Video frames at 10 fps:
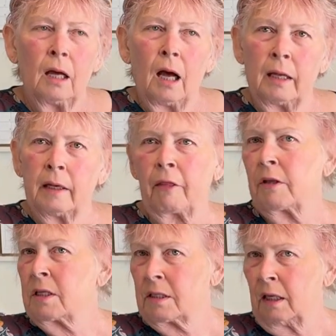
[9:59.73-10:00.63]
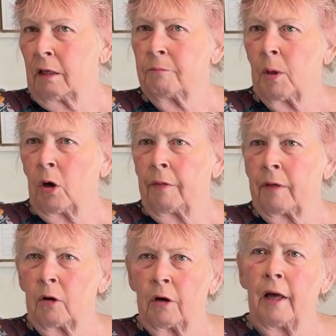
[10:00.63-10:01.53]
Another skill of mine that
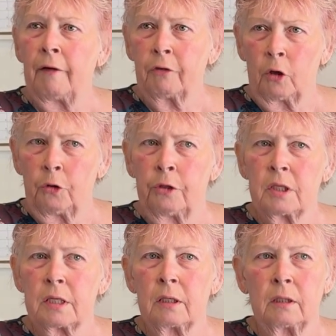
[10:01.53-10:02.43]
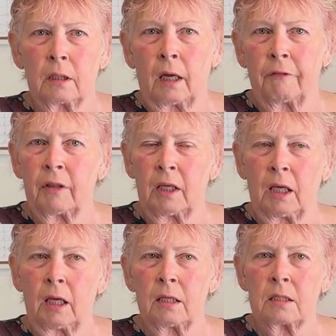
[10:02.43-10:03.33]
I have learnt over the
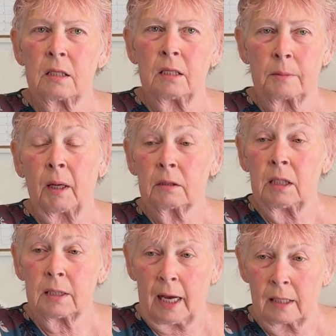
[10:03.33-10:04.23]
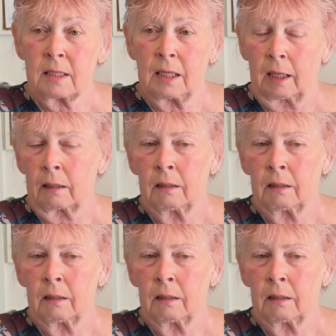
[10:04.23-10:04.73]
years is multitasking.